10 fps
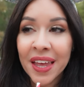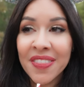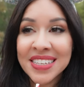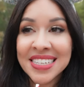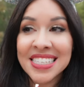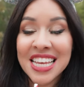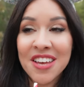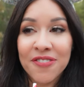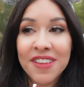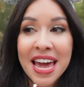This is
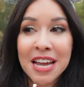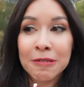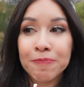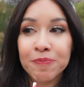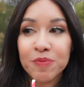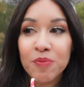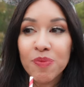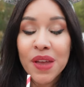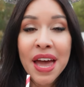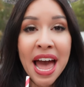if like a
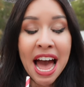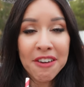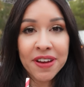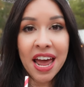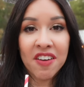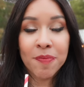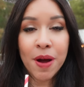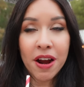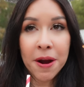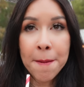half and half
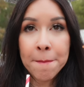bar